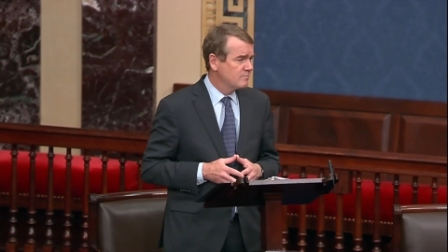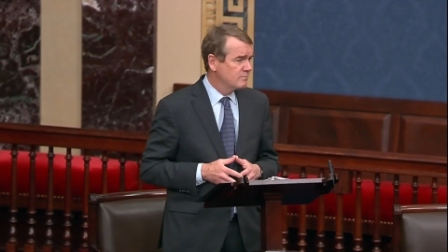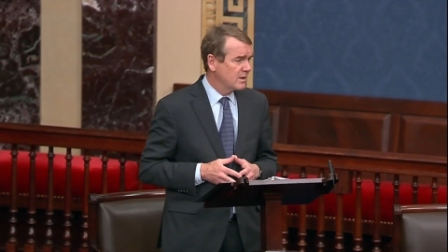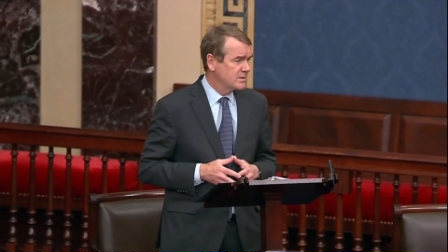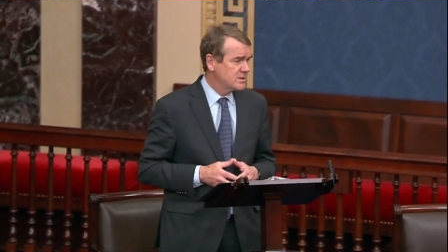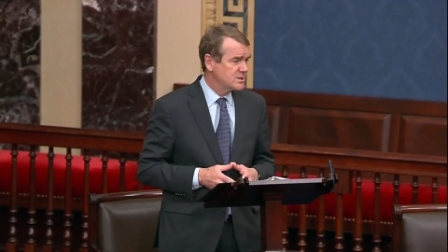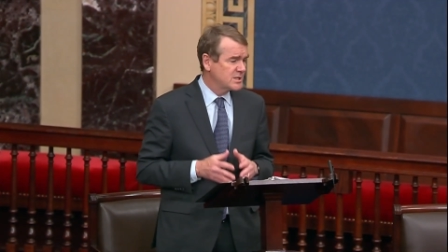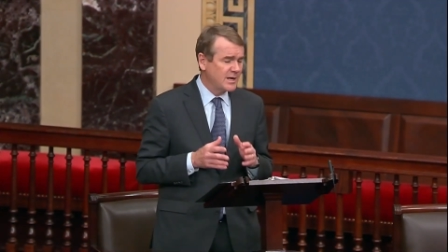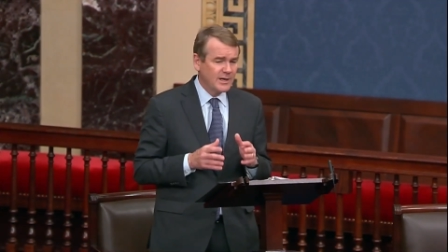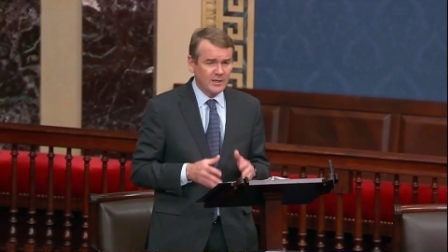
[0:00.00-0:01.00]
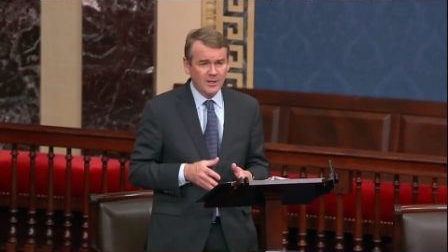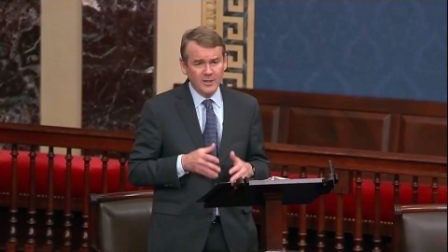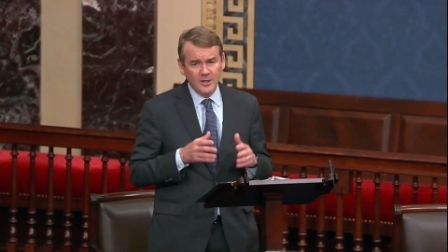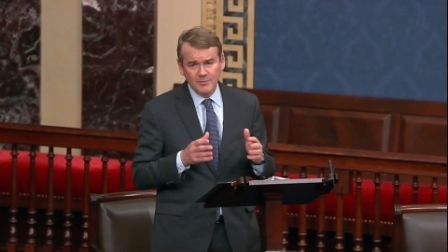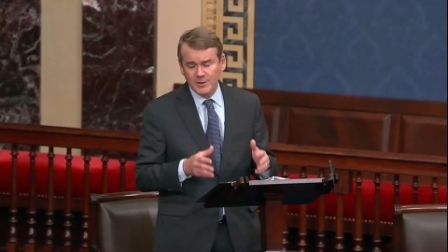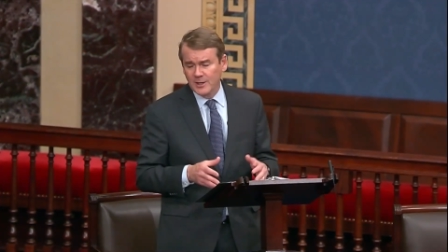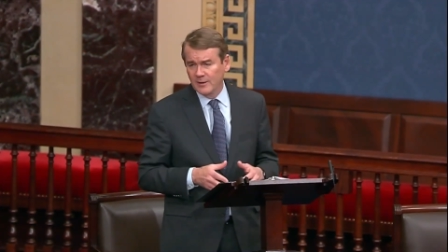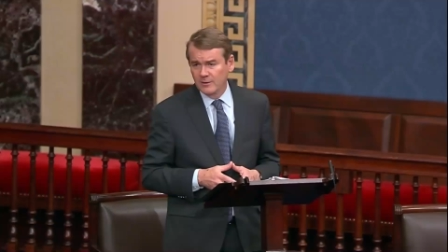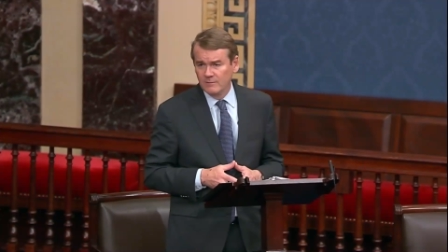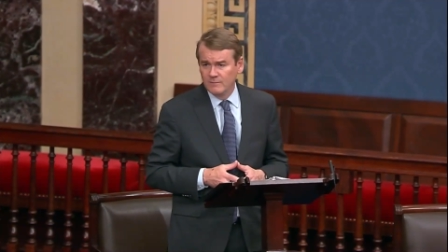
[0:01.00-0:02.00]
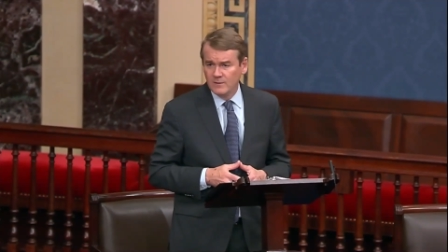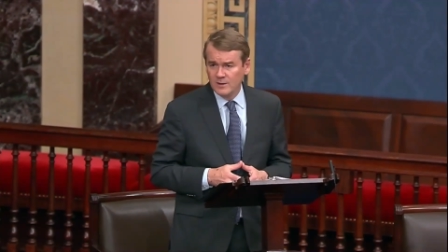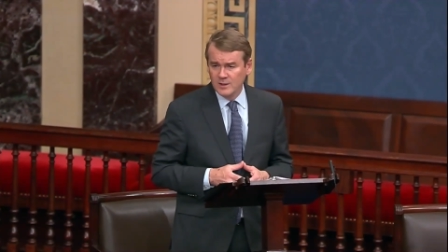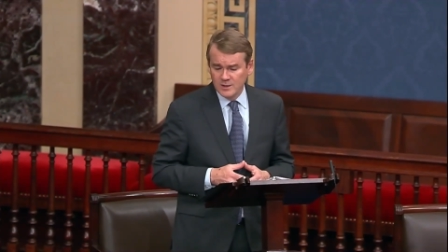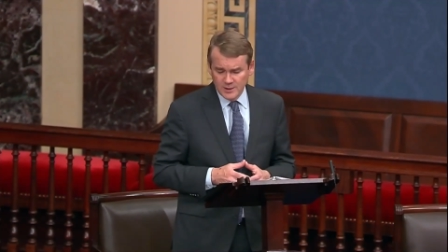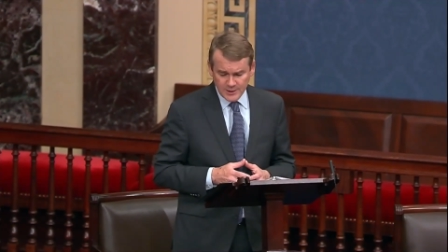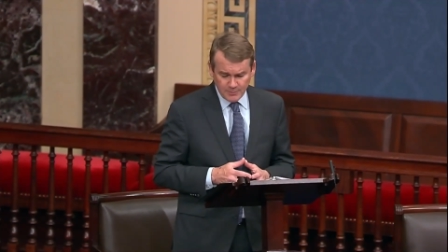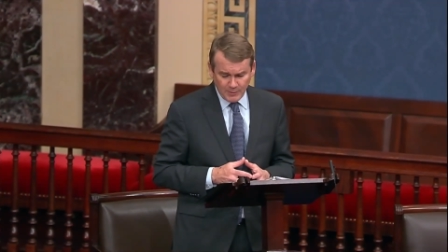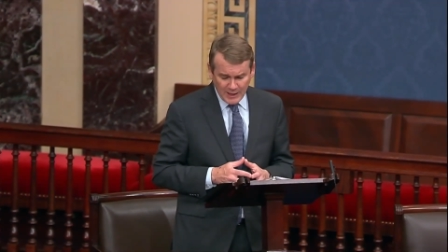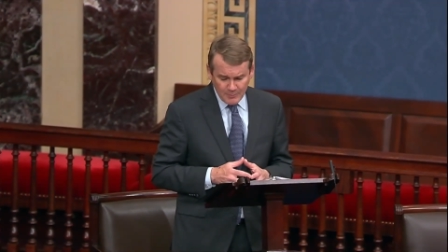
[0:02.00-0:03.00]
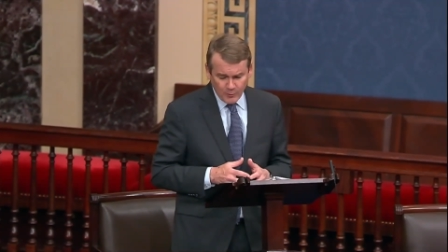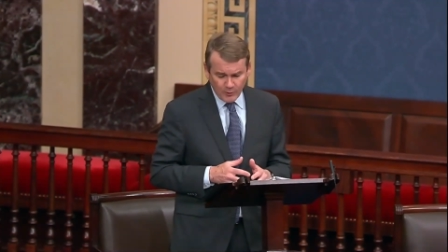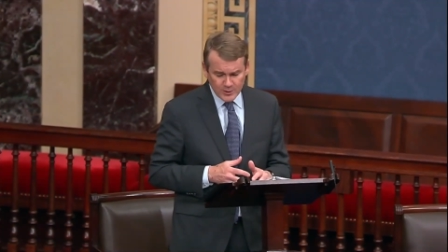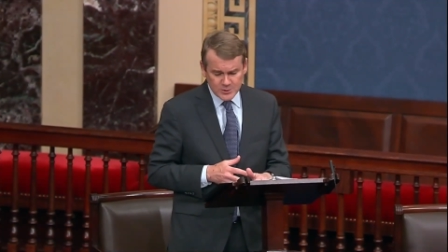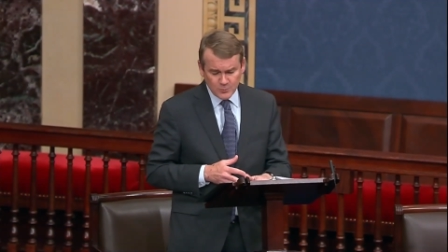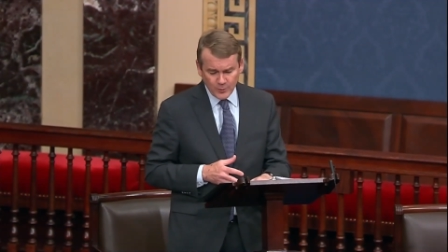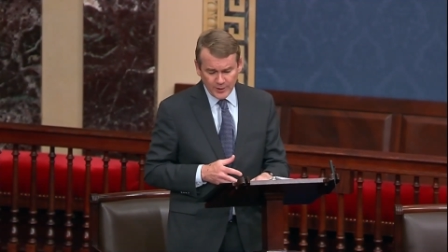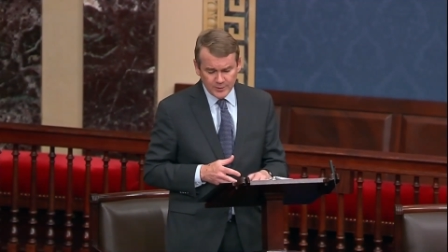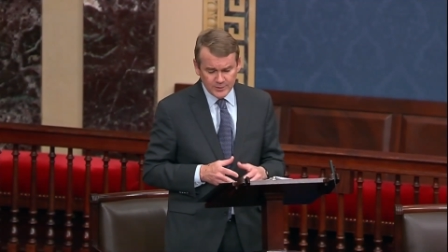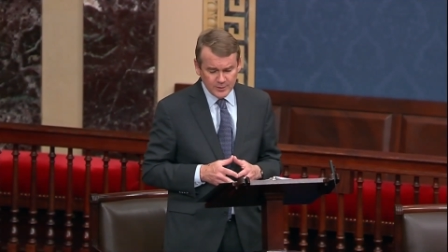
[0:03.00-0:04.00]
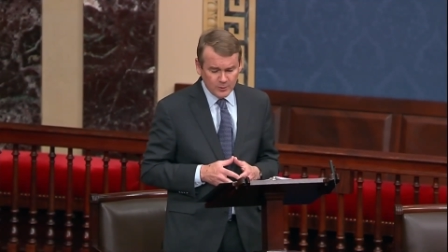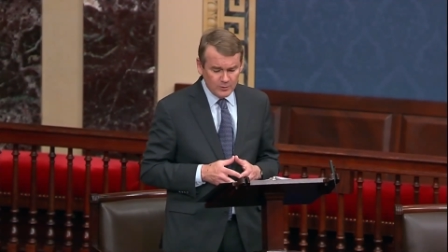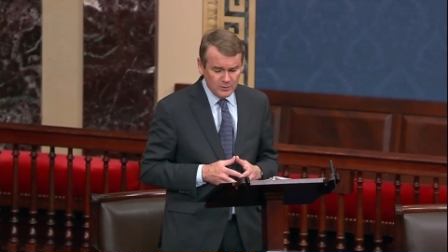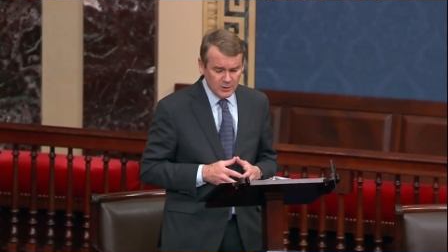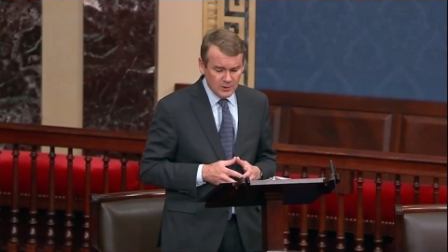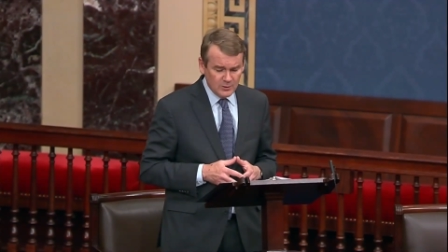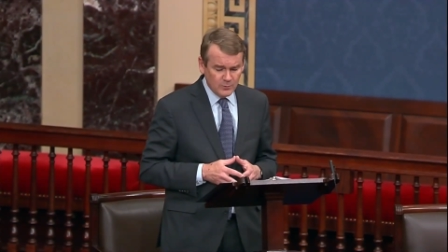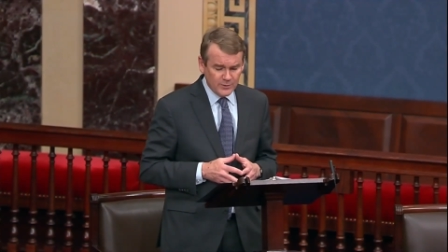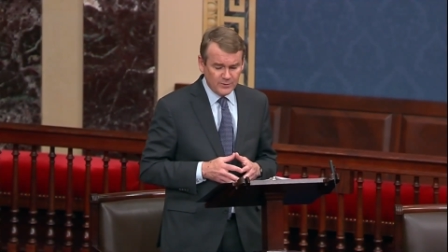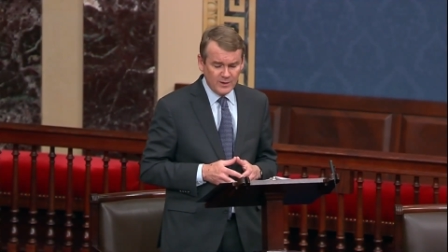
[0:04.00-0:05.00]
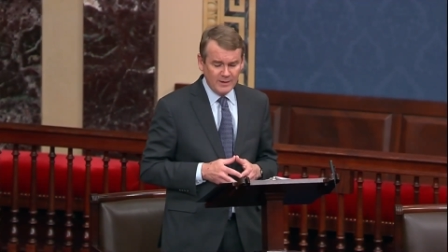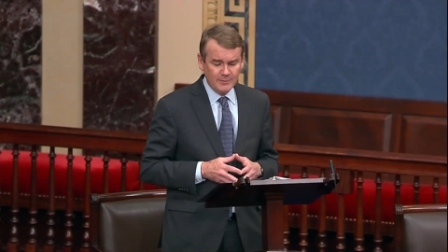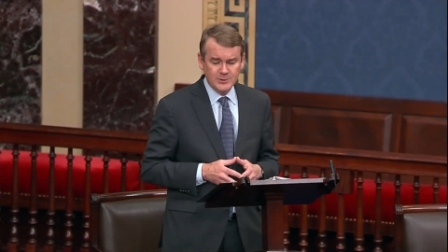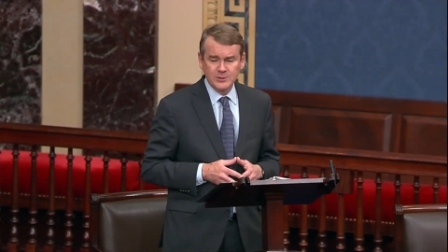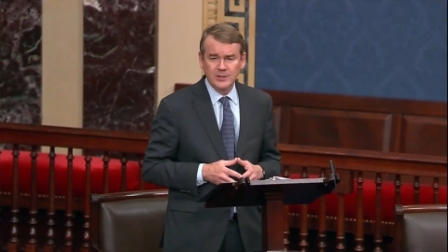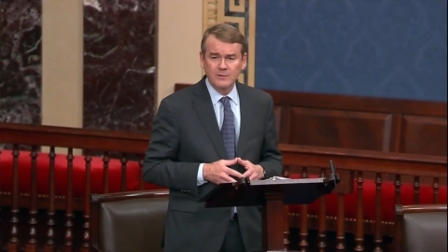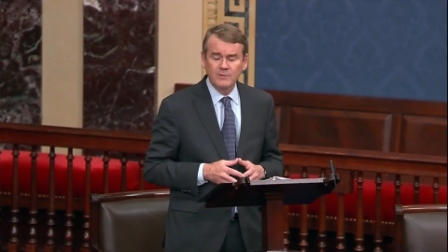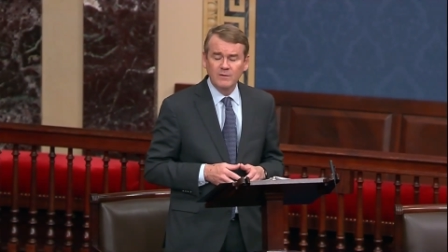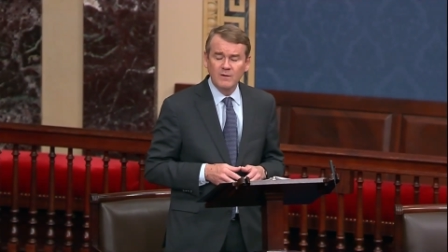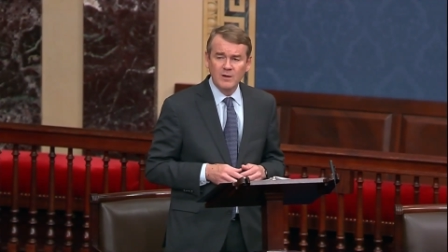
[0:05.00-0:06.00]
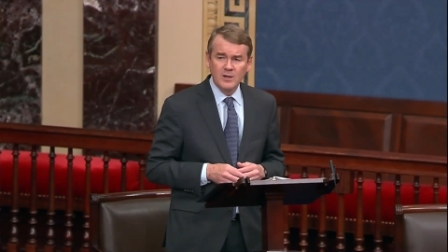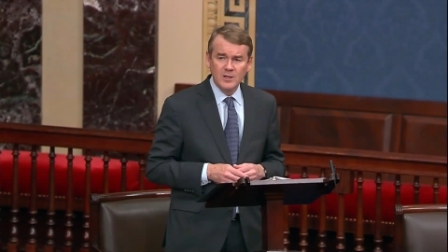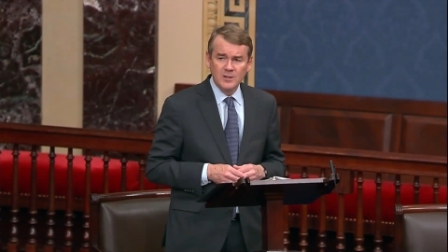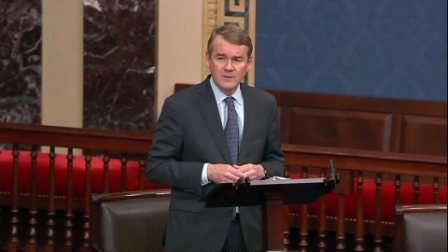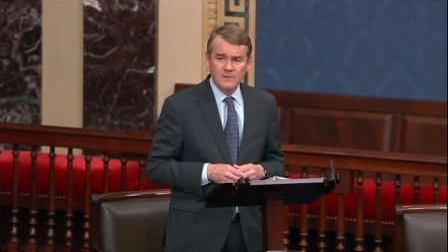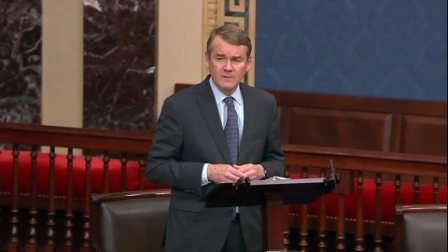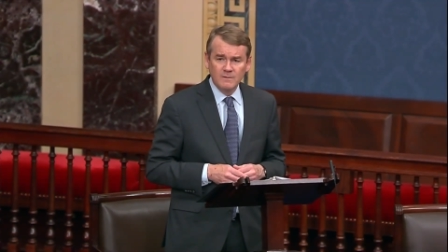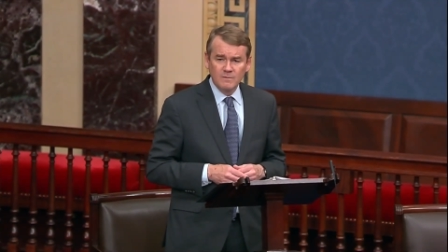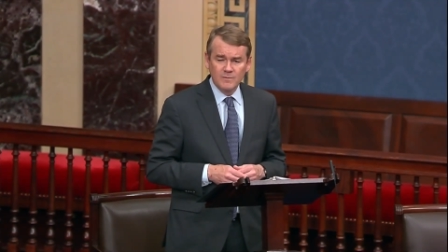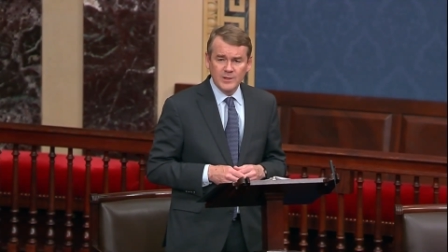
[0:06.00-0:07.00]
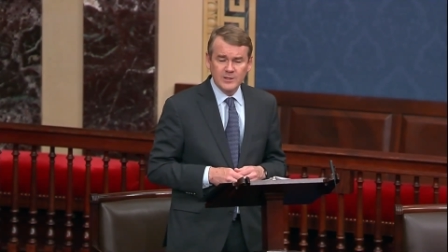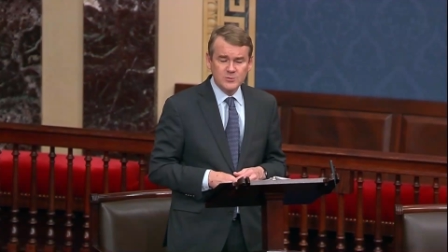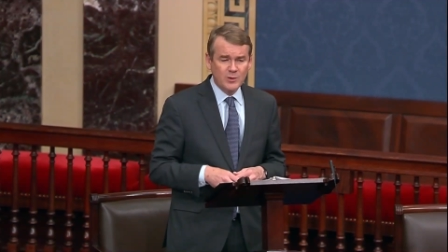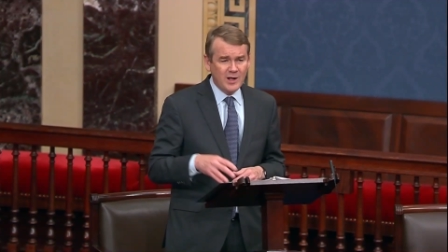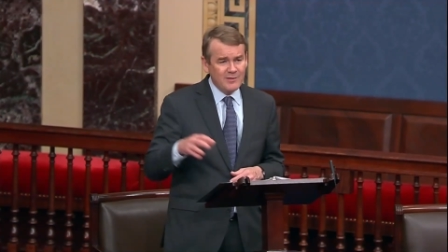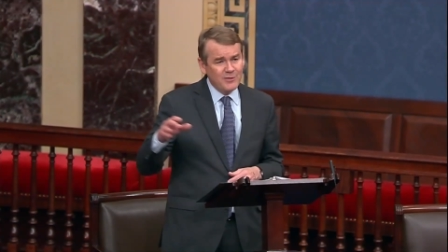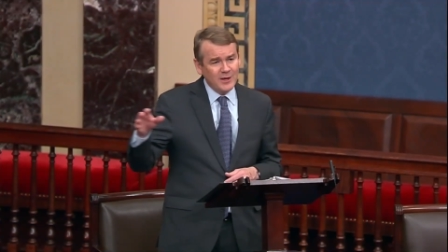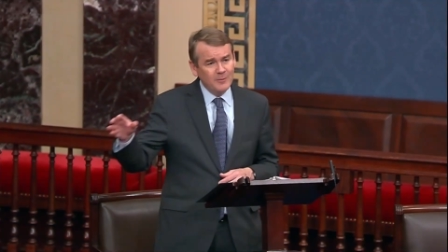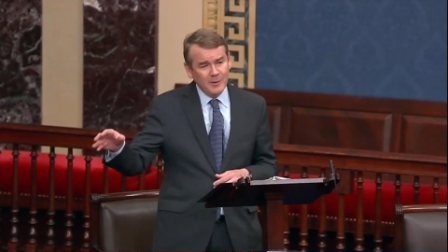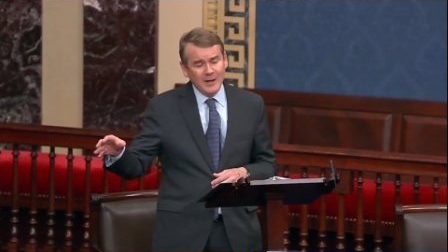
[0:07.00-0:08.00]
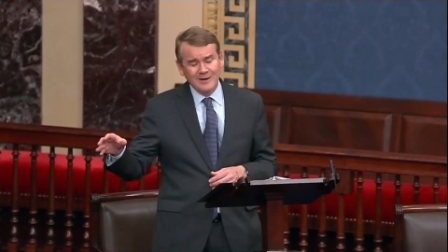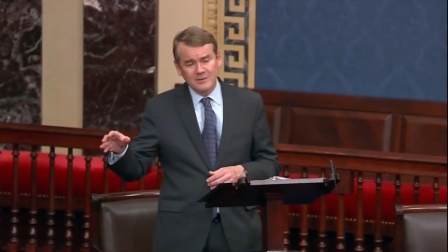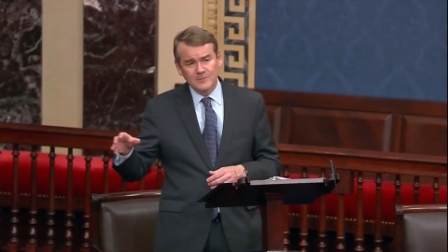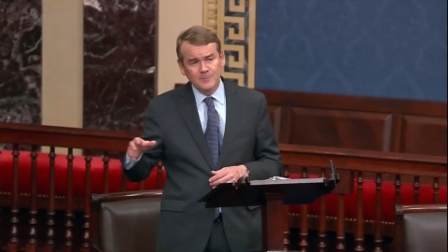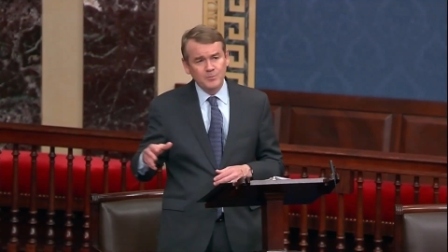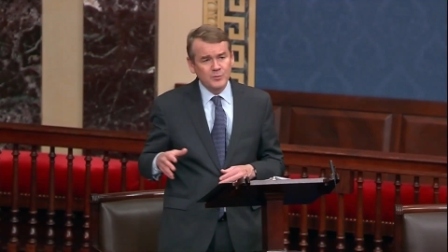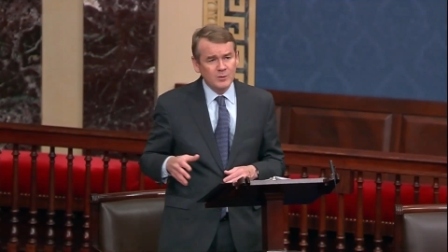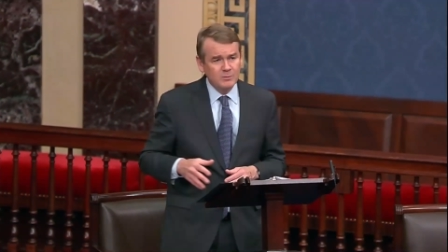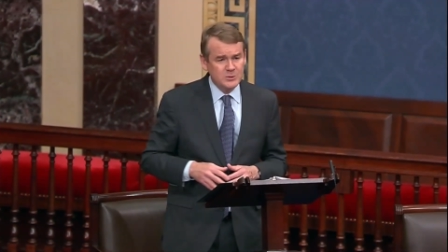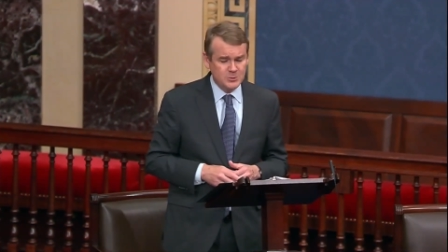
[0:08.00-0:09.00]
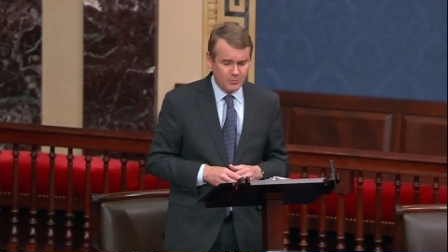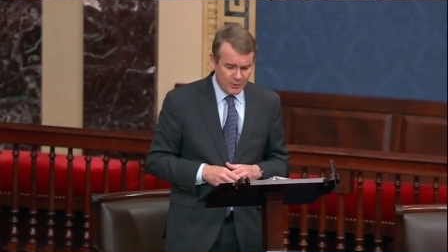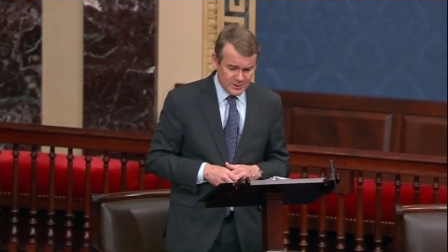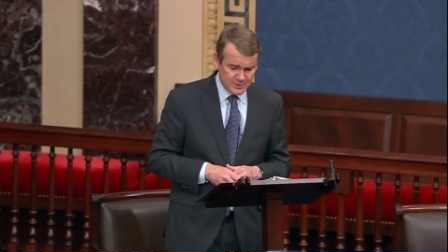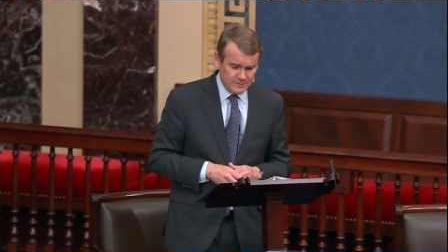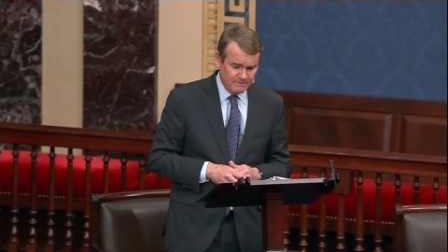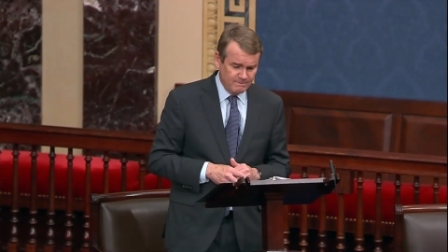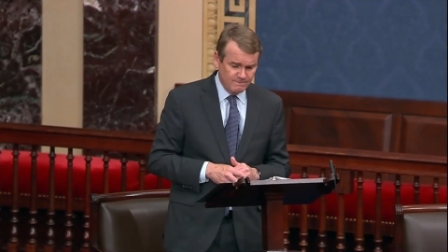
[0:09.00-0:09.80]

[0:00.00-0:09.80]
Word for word: that this Senate can come together in a bipartisan way to deal with climate change. Because when I think about it, Mr. President,